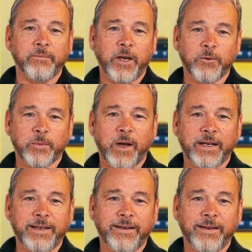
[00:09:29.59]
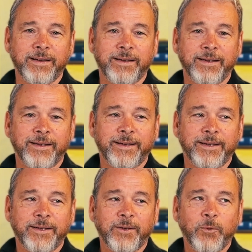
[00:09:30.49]
he responded,
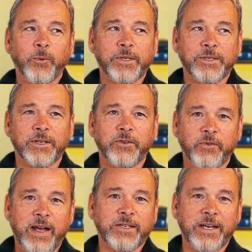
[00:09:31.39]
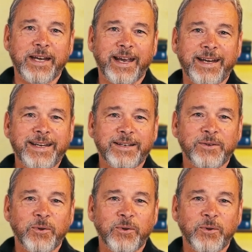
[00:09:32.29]
which is fascinating, isn't it?